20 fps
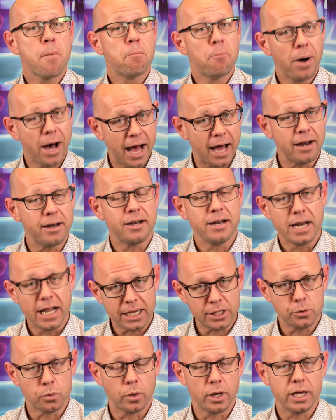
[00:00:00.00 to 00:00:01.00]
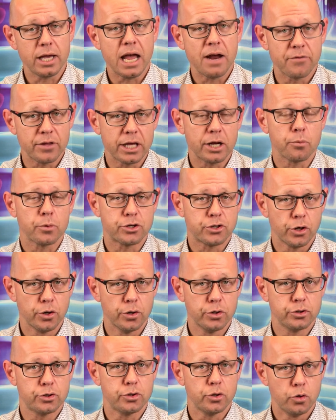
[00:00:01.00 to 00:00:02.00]
But next week, everything
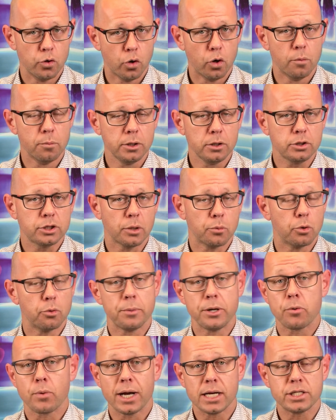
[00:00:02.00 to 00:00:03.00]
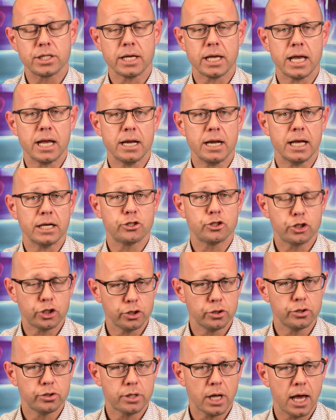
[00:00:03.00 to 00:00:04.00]
returns to normal, so we'll be racing here next
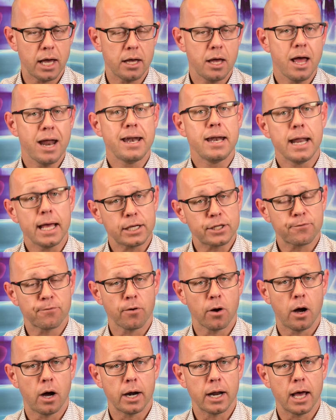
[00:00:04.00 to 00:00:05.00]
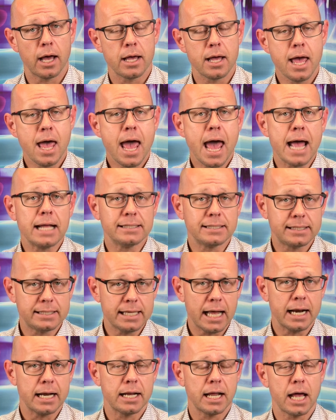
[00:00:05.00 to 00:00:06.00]
Tuesday, next Friday, and
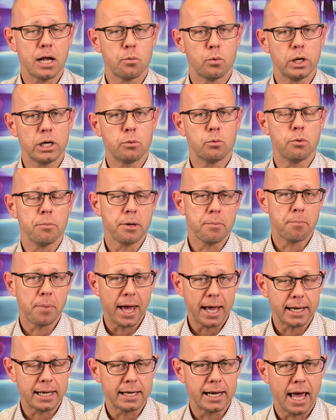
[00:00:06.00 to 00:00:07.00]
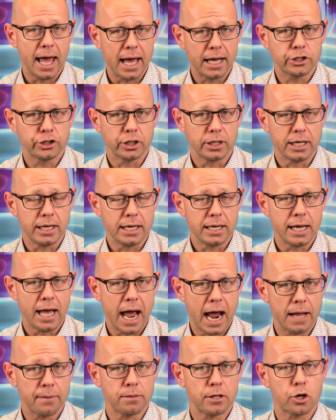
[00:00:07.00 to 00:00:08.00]
Saturday week we'll be back in action here
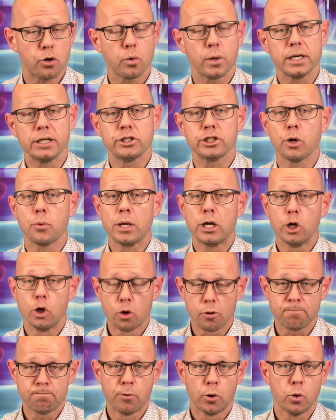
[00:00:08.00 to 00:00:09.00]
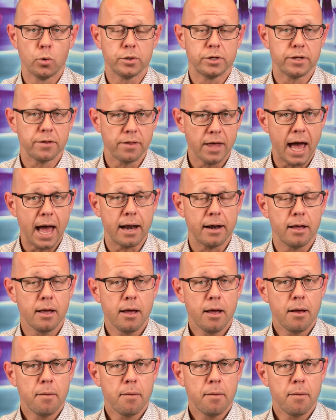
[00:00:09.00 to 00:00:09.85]
at the Creek. So we look forward to that.